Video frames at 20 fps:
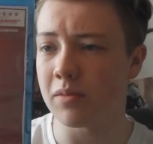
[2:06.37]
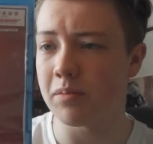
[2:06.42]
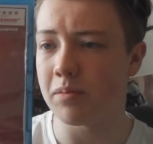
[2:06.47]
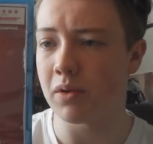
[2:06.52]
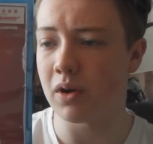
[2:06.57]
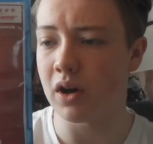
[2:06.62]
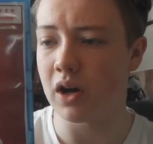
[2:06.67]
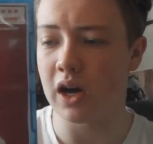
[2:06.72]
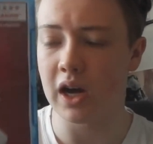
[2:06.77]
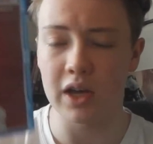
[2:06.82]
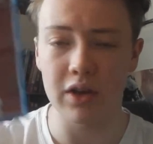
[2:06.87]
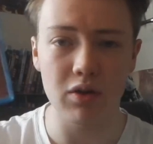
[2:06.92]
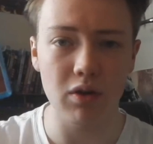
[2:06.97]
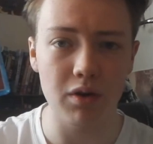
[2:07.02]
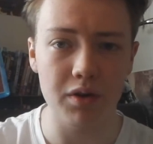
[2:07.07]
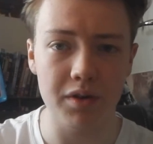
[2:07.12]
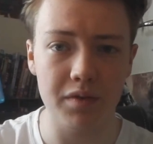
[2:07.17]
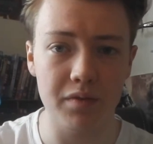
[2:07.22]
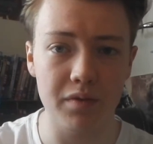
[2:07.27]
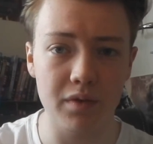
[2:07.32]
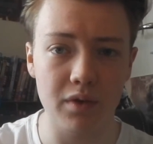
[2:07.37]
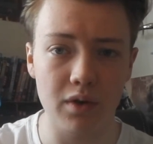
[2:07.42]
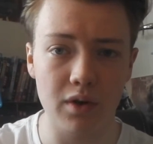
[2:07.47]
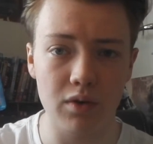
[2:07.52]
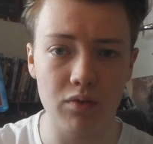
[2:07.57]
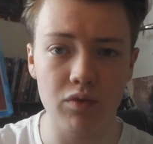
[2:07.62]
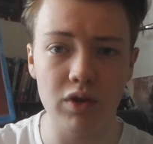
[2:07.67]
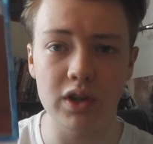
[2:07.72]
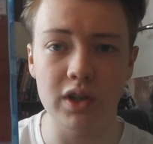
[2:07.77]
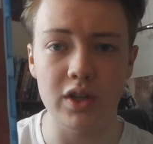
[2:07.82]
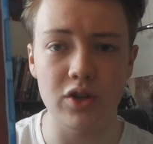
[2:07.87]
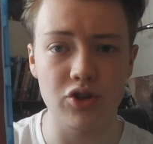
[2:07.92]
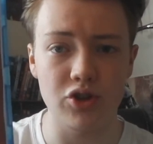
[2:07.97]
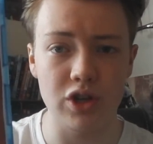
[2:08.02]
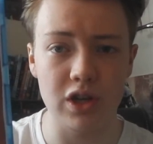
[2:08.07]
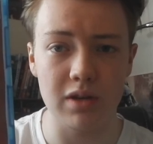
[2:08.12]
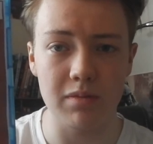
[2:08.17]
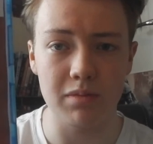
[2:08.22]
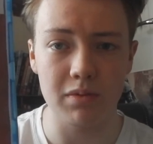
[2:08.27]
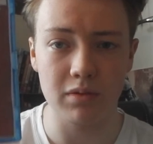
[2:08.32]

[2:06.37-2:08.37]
but I got it for really cheap,